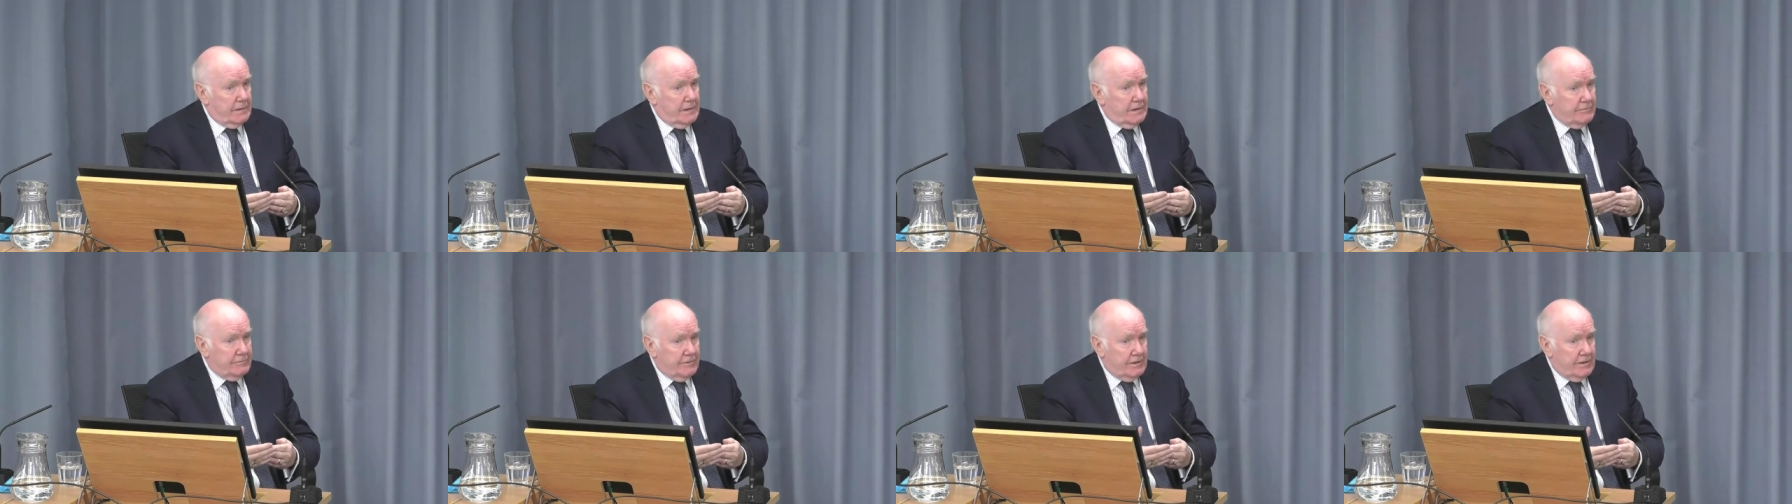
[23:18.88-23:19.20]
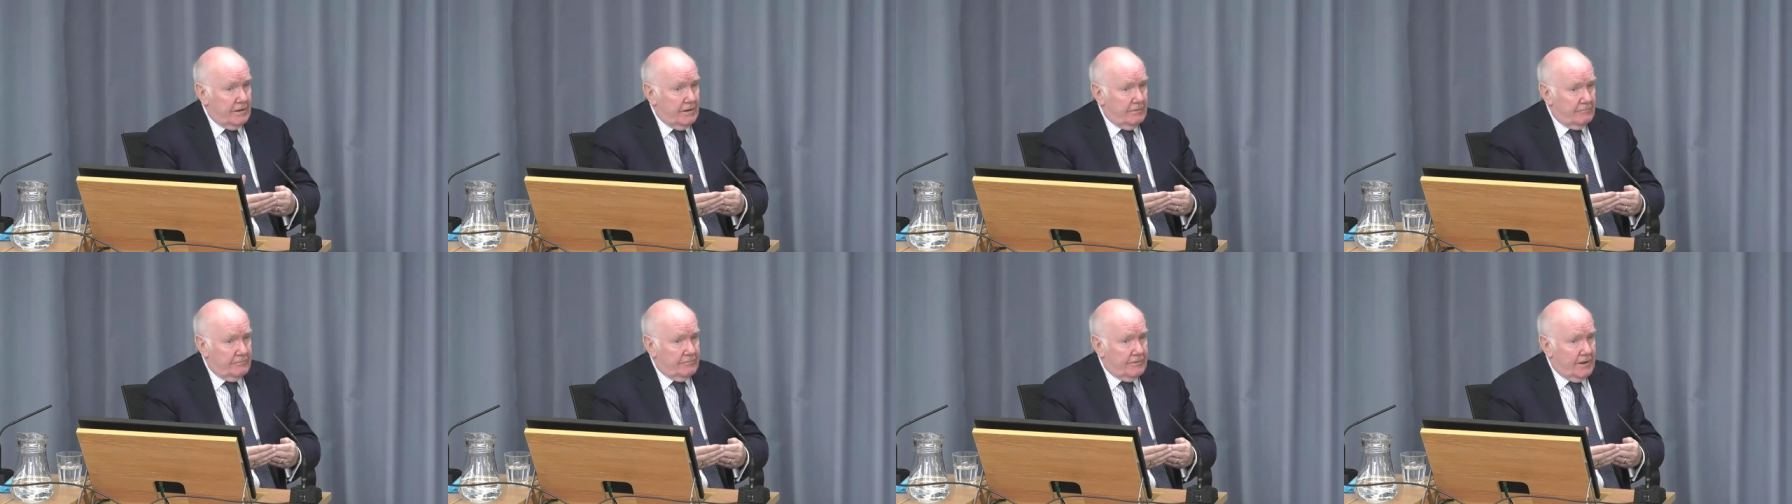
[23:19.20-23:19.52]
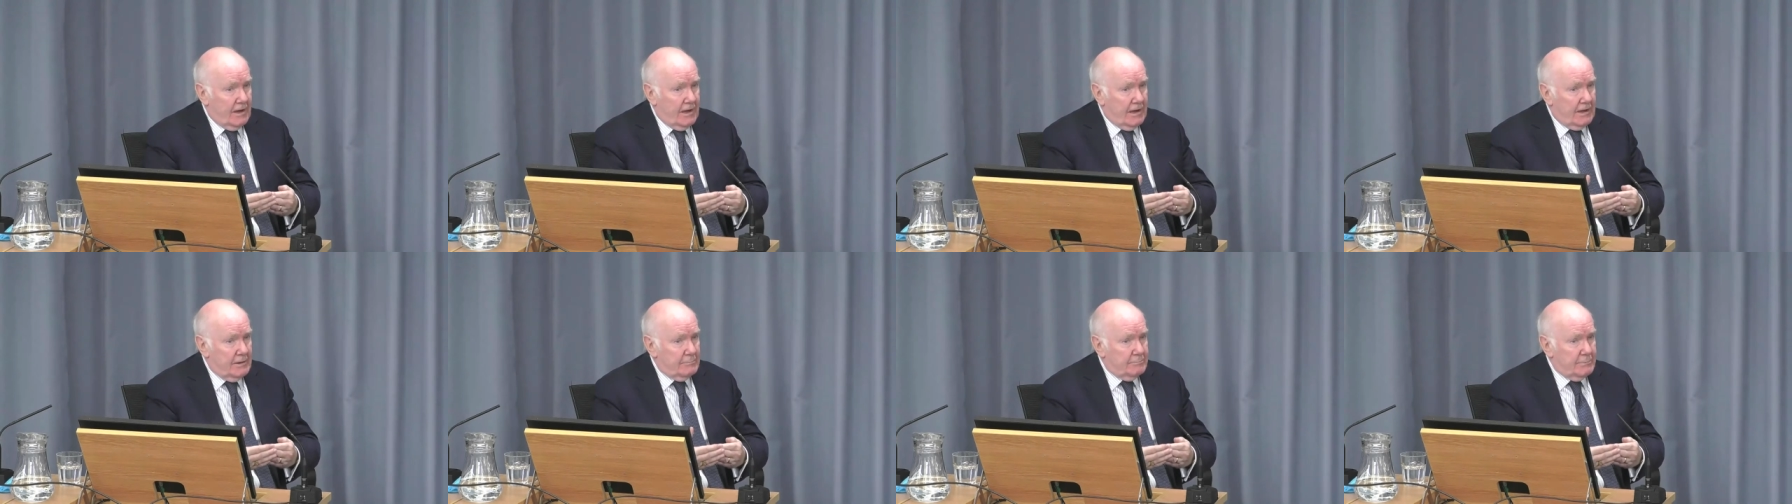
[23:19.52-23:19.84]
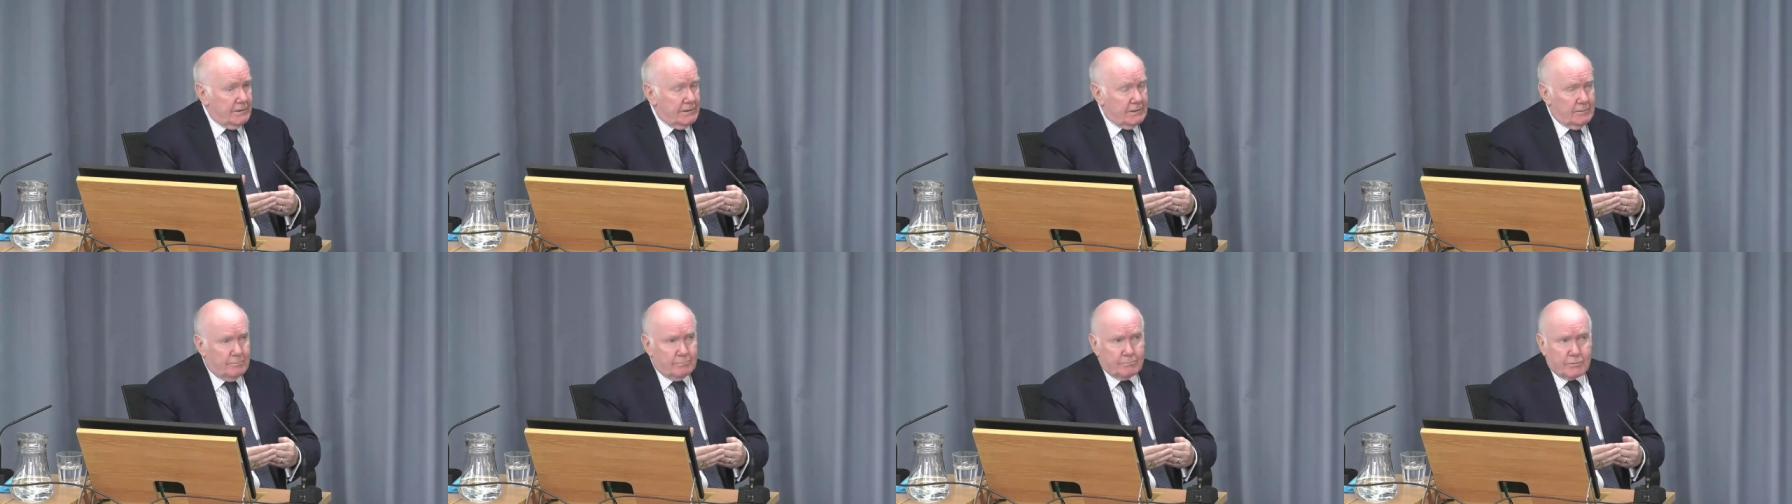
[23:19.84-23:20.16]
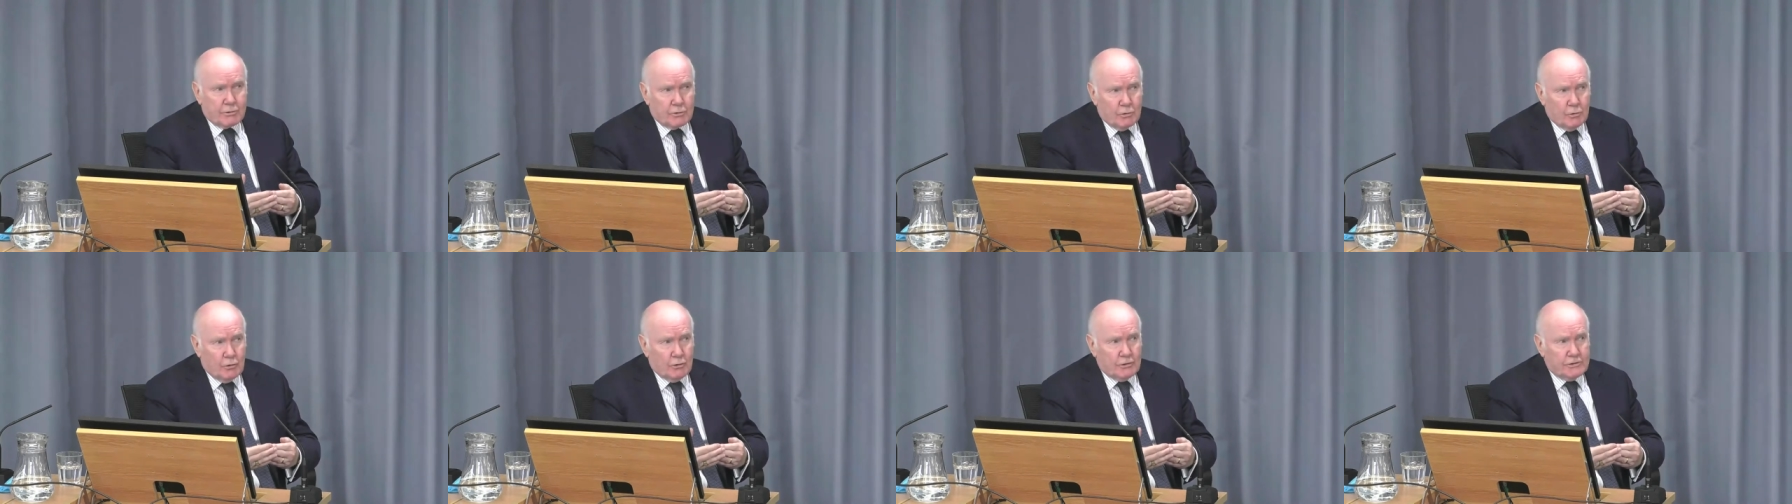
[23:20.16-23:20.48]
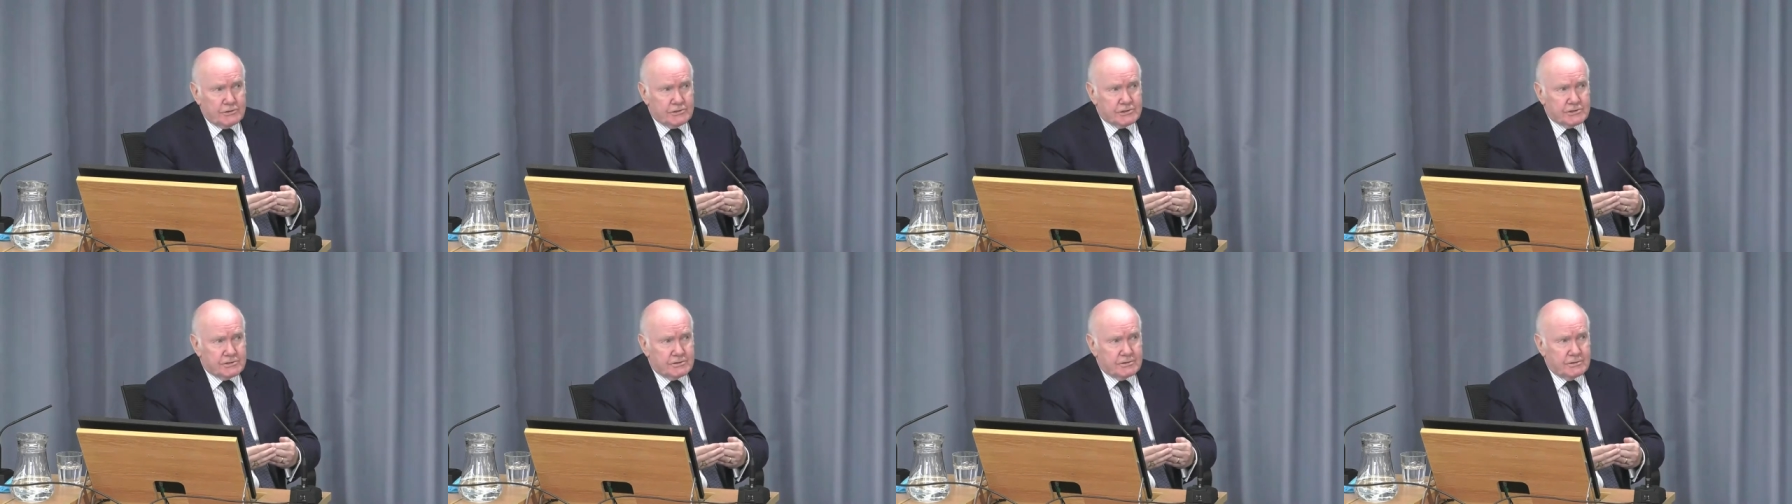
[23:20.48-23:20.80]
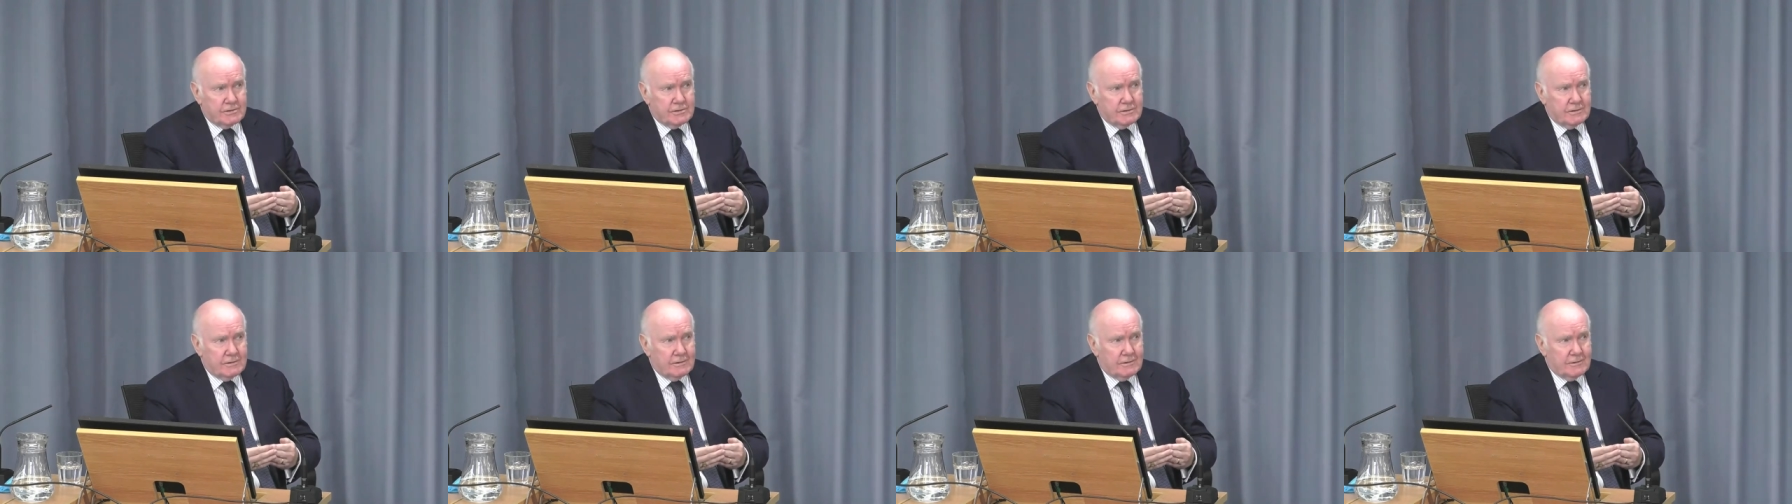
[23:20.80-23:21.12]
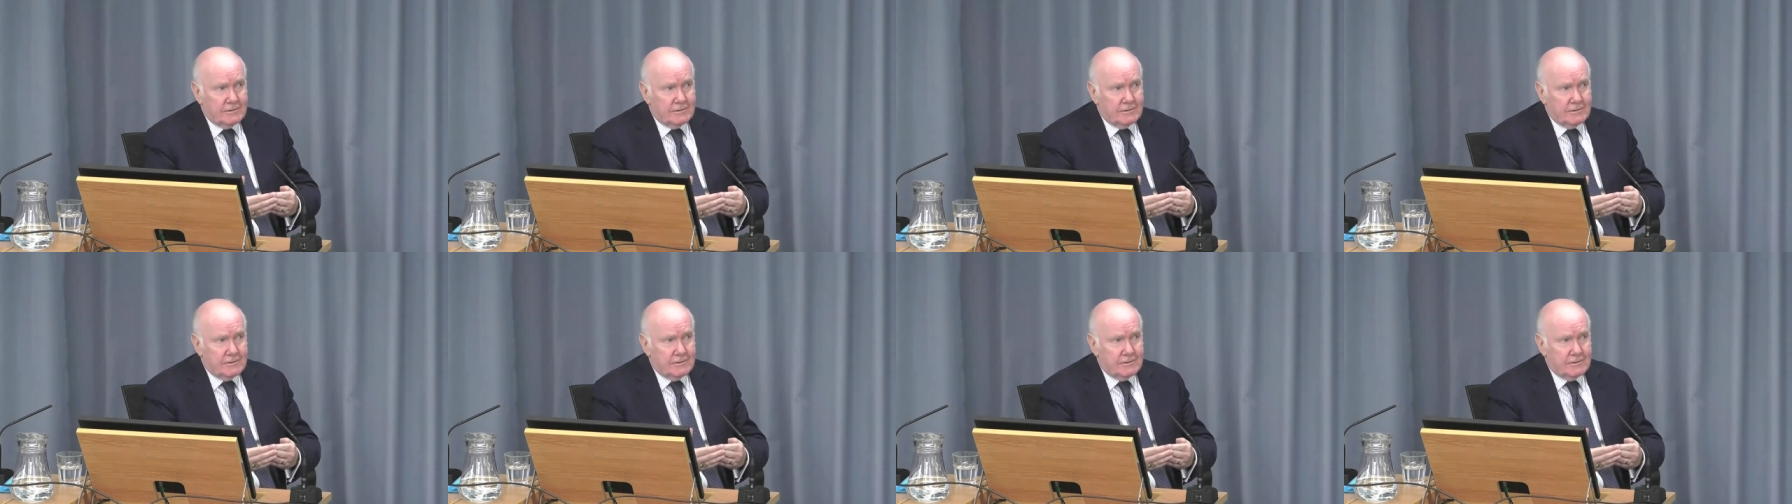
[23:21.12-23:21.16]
even if I had been approached